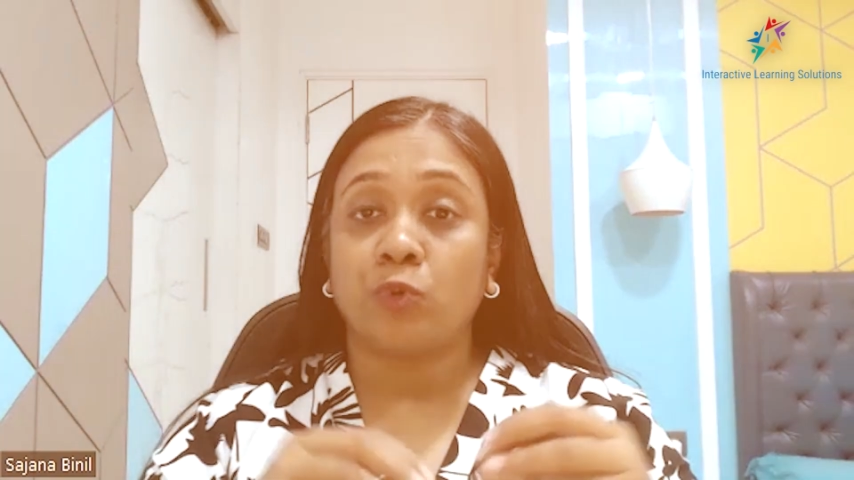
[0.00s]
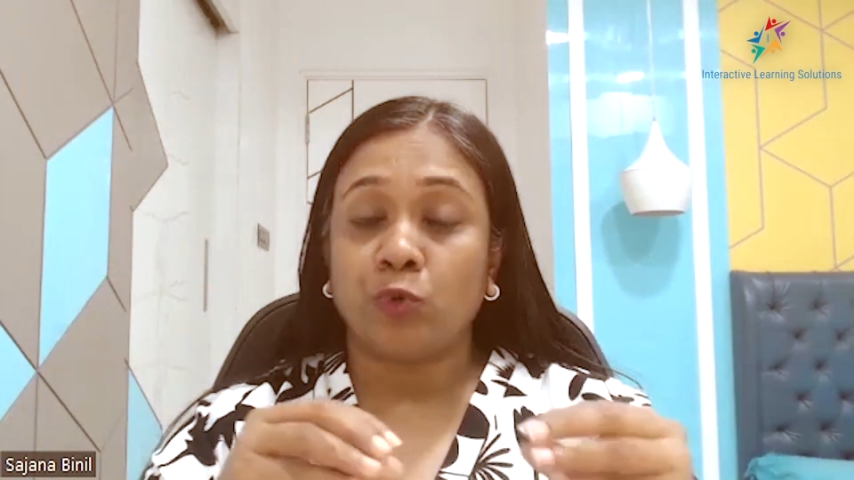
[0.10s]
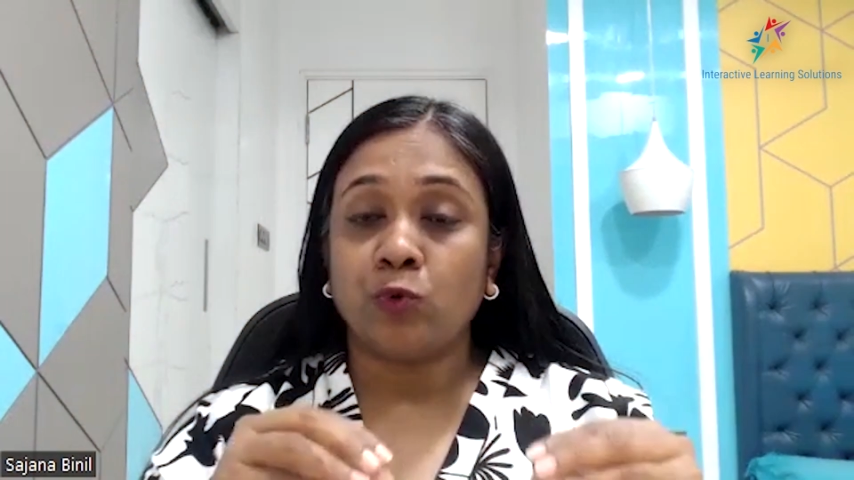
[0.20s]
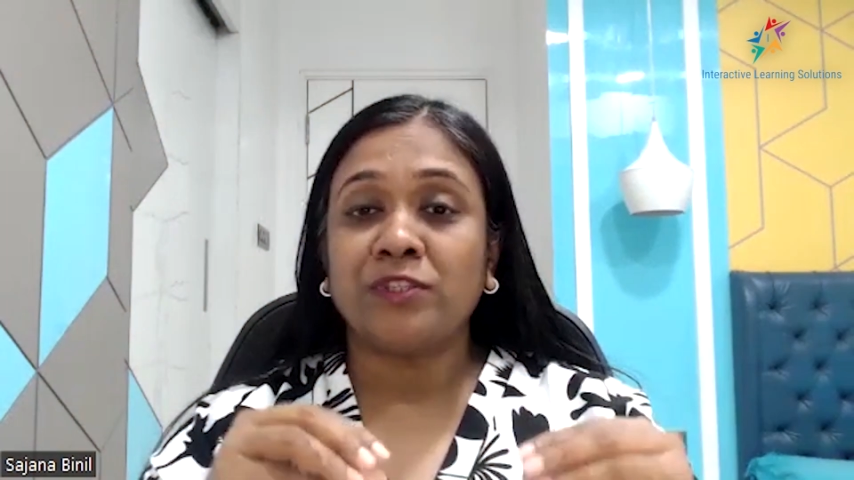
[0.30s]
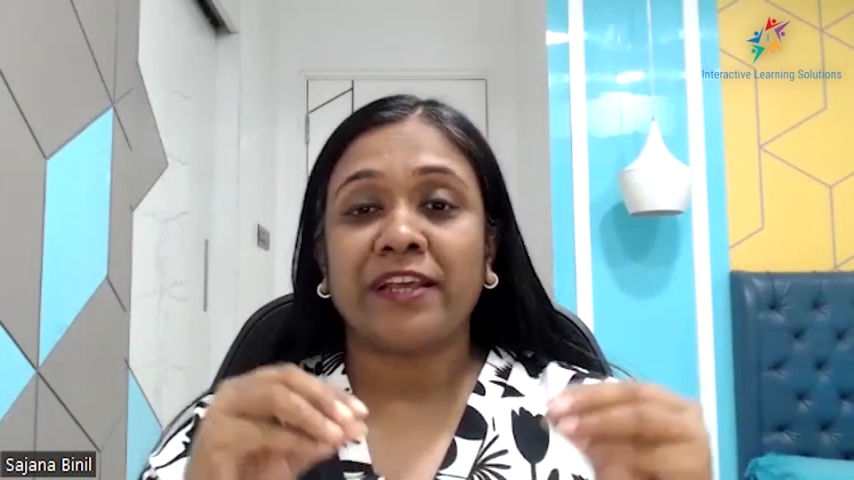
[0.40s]

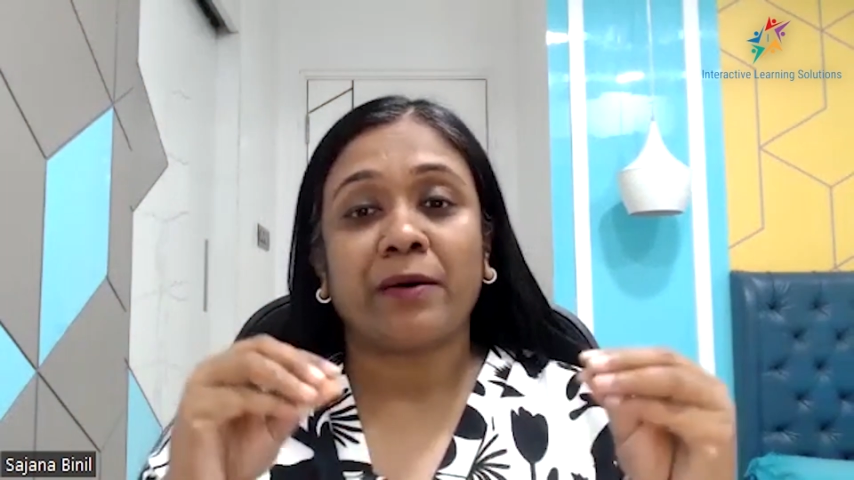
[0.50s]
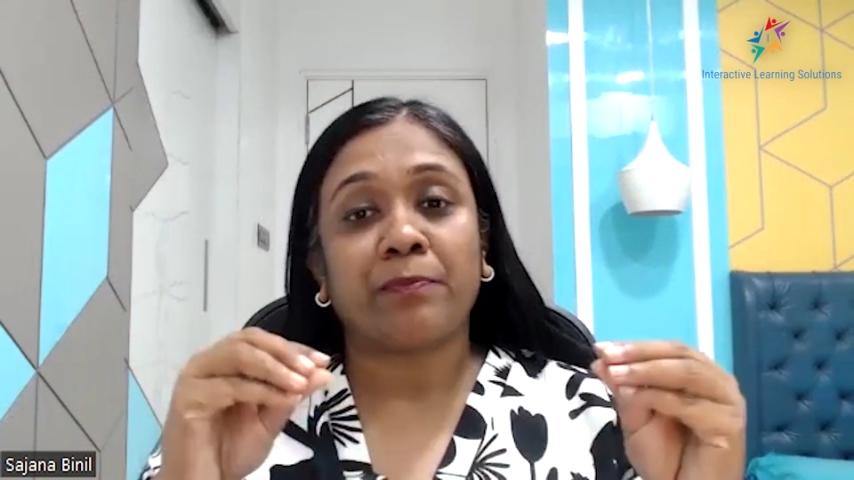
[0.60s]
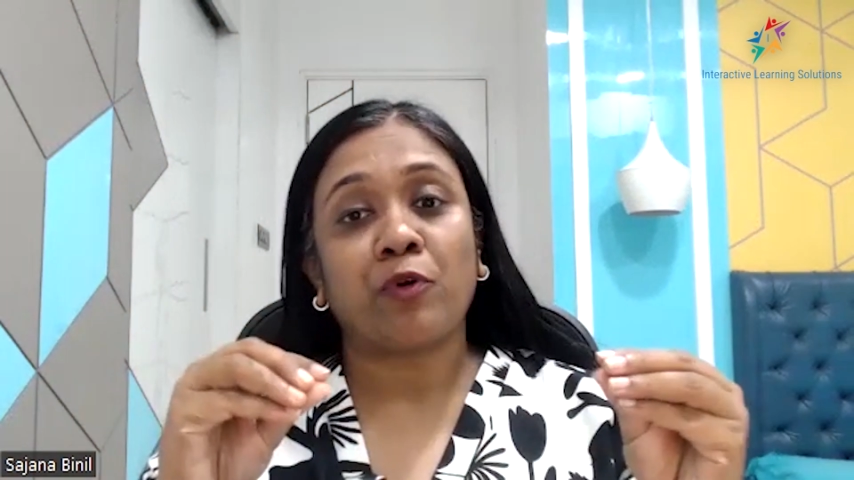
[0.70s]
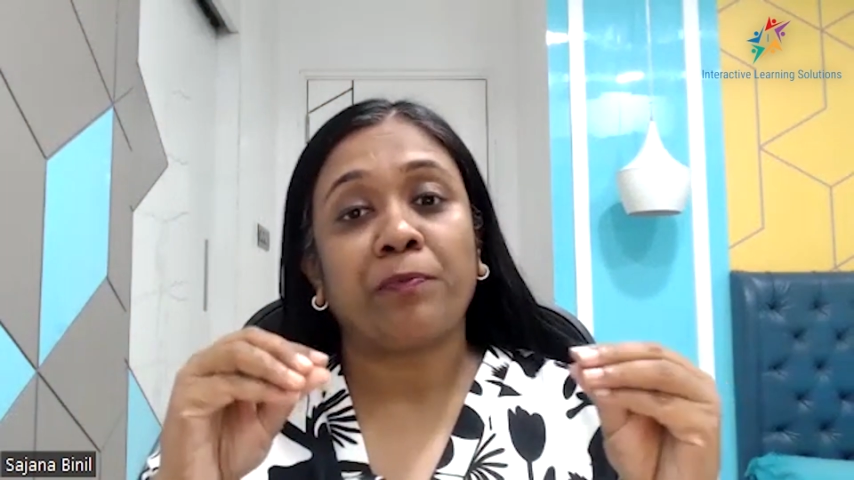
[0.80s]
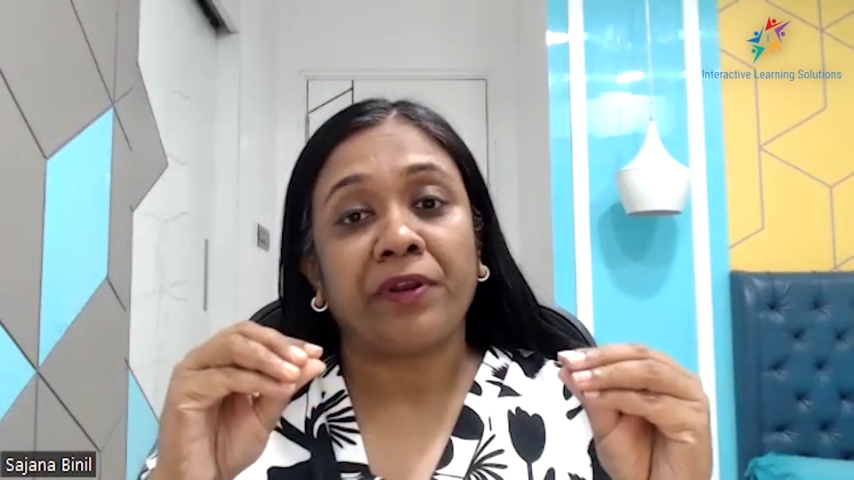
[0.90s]
use an
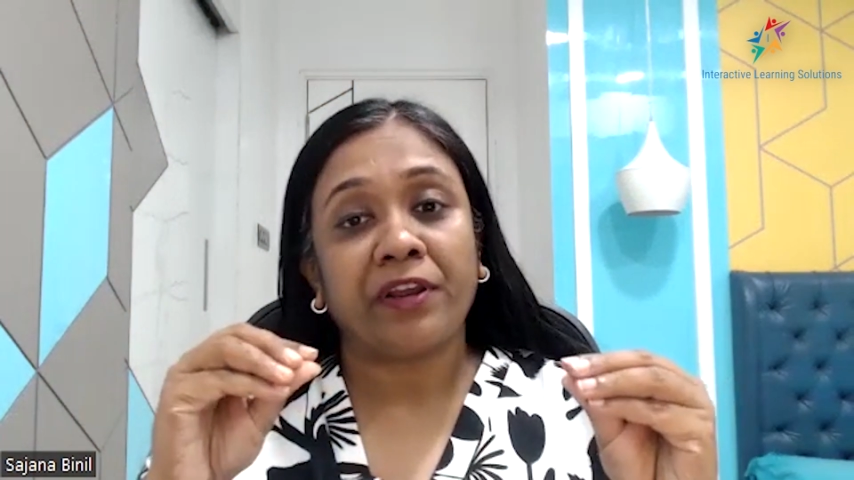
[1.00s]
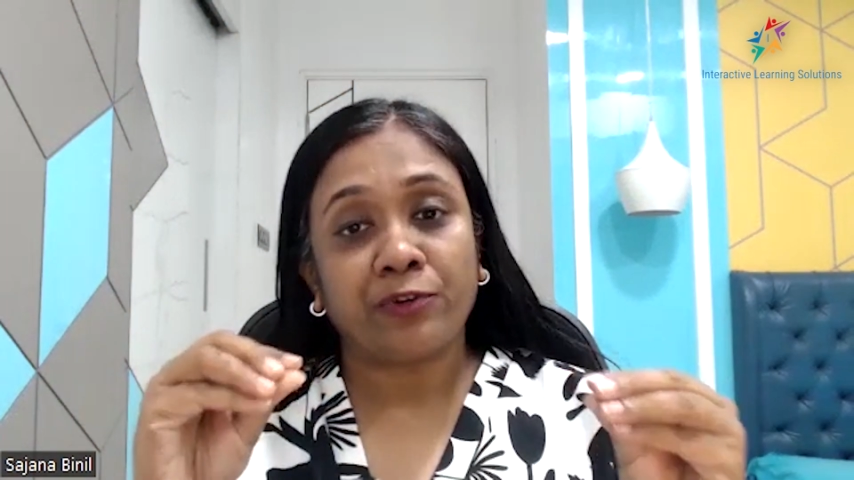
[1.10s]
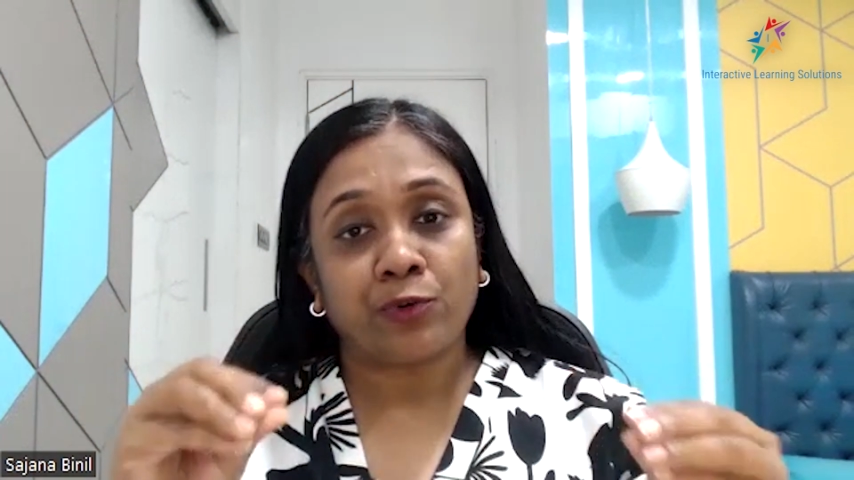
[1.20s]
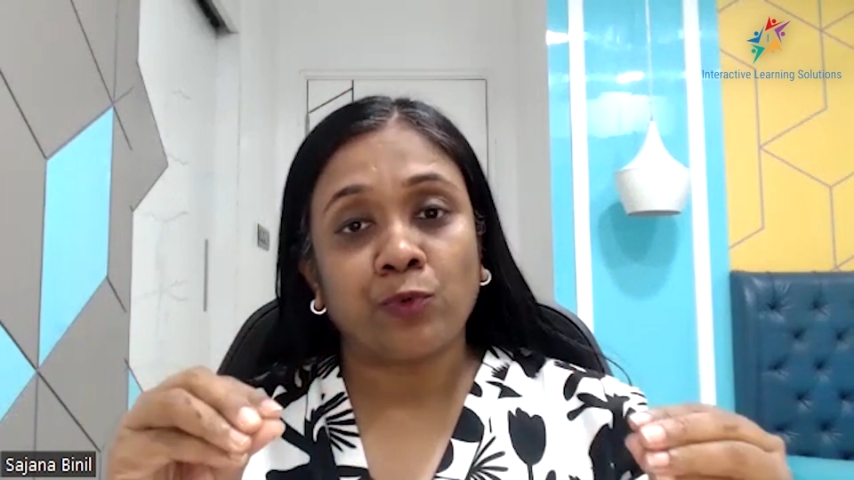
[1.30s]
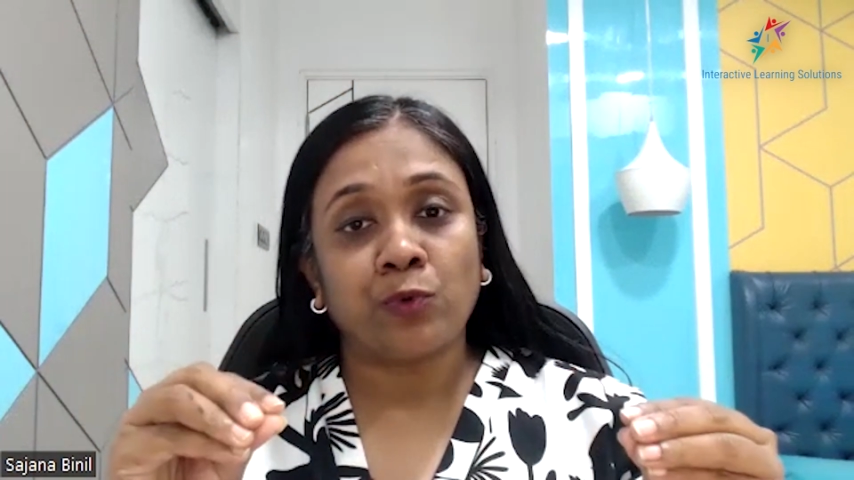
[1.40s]
appropriate
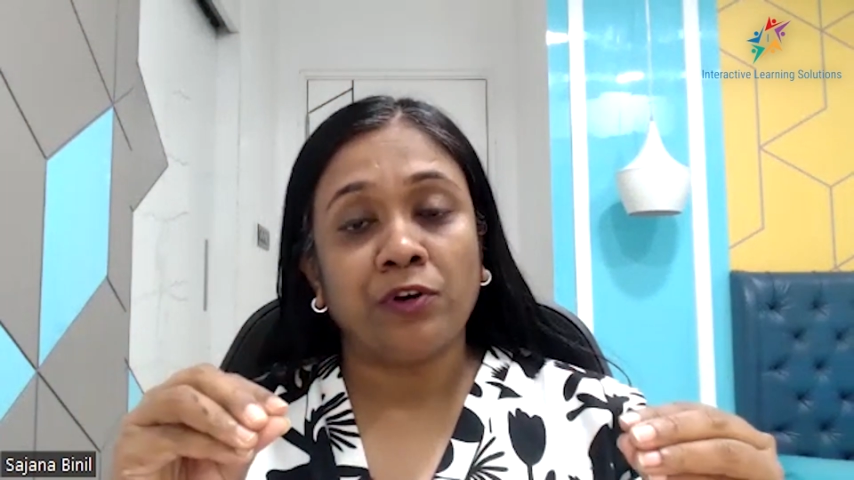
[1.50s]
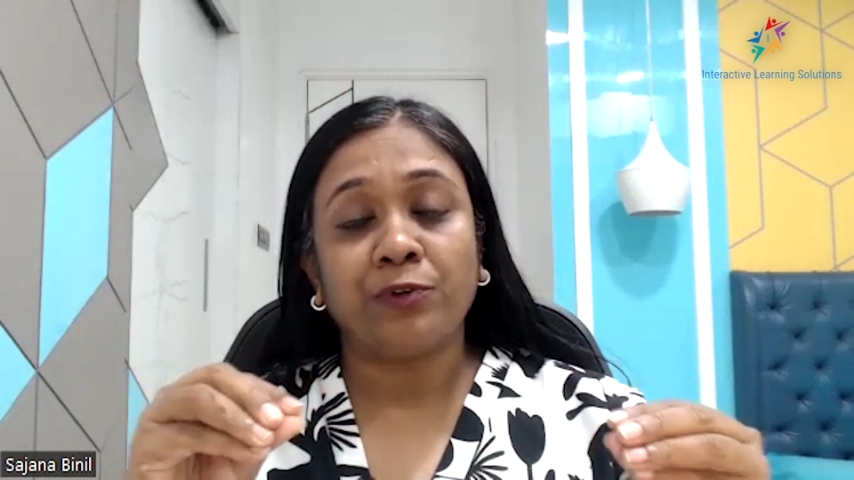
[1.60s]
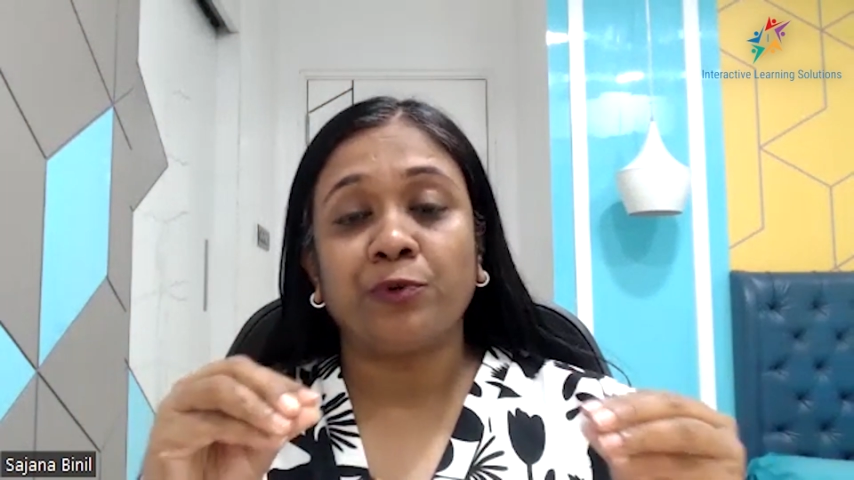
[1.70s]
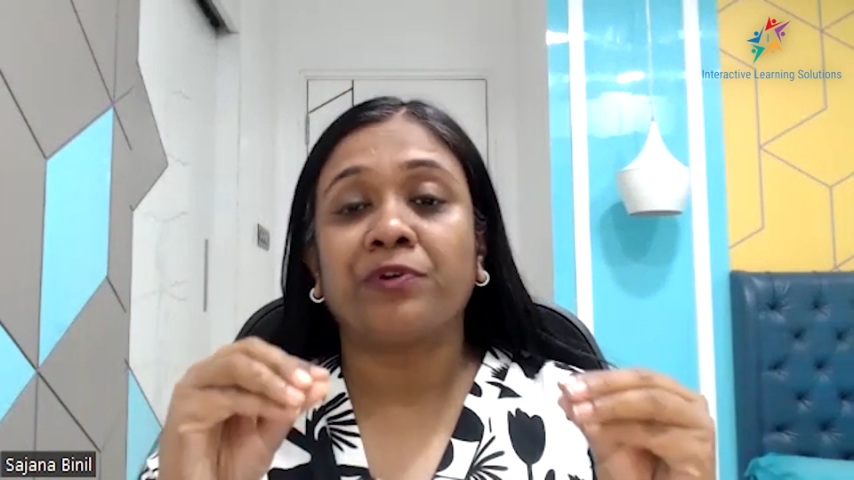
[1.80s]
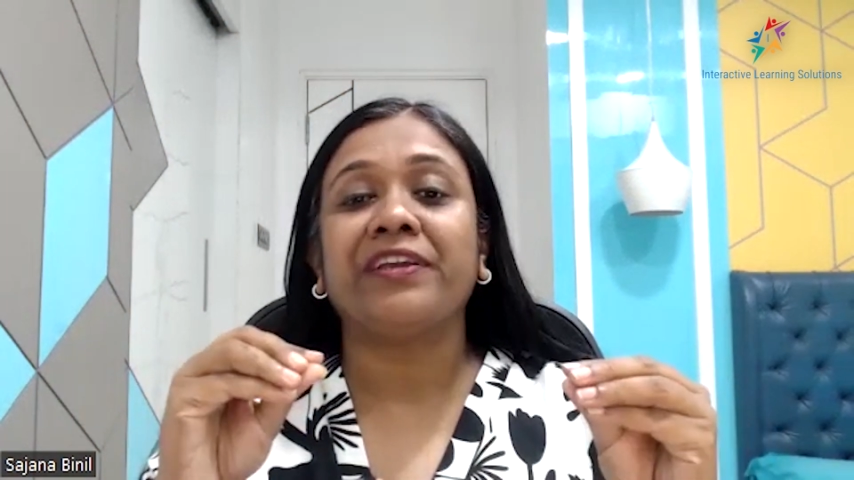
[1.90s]
tool
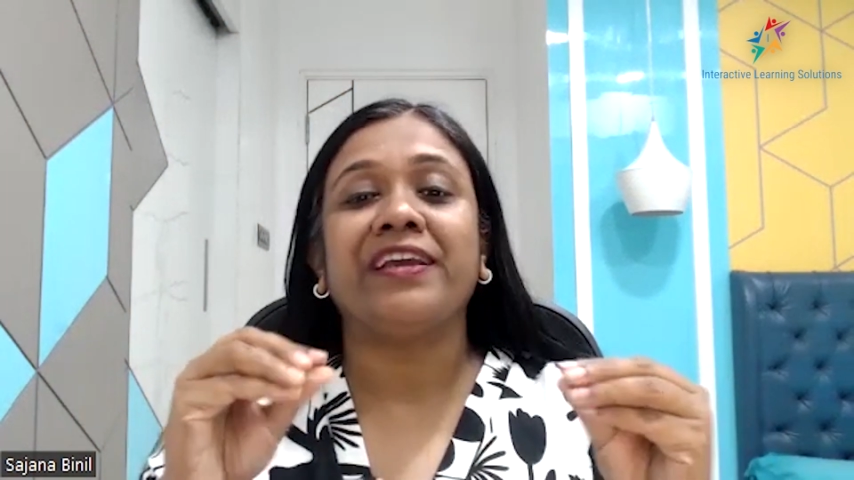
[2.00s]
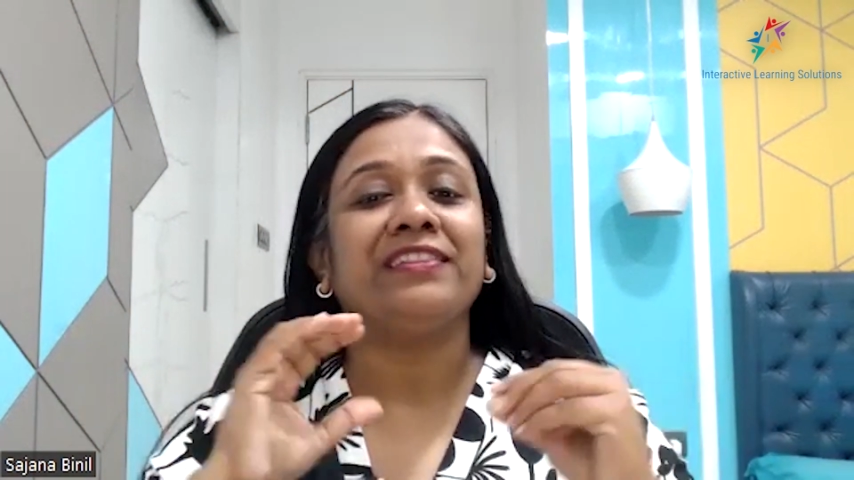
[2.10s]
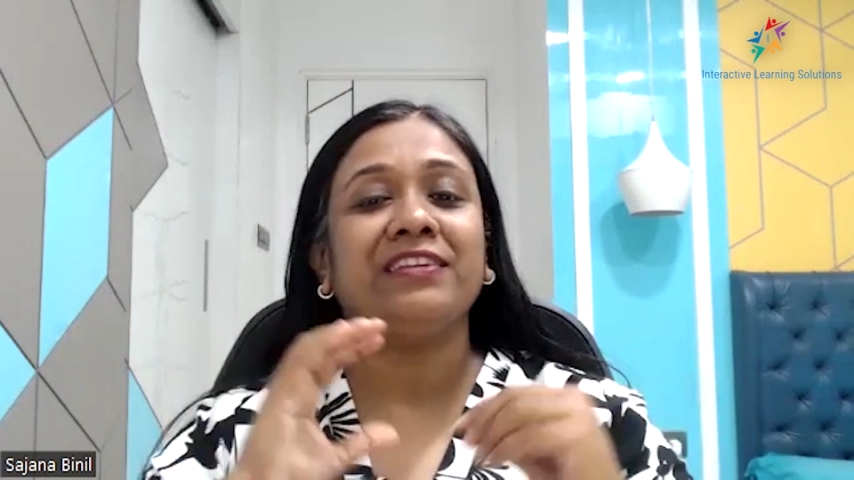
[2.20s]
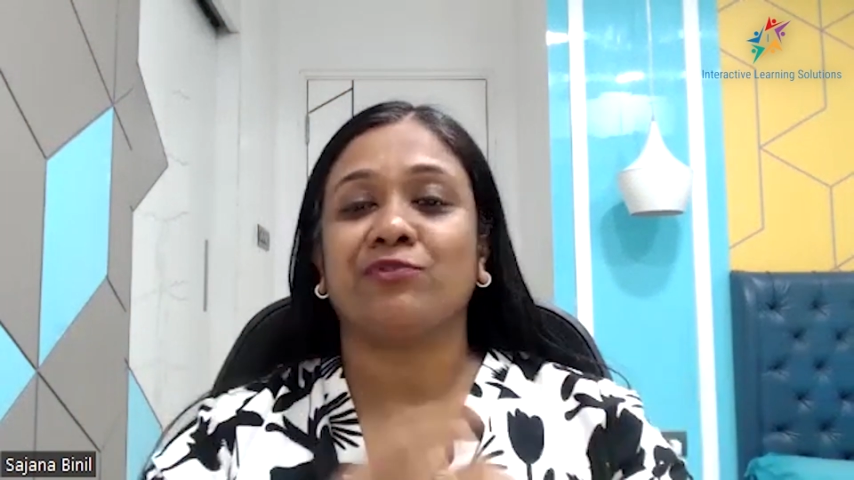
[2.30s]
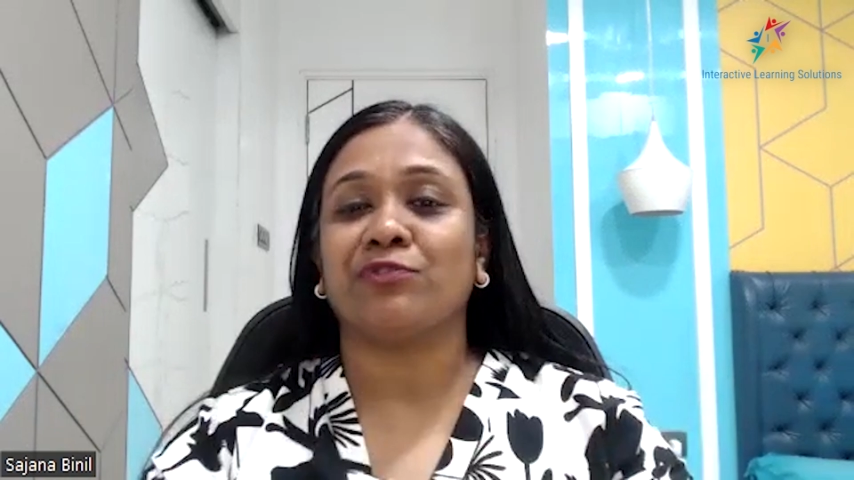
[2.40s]
to create these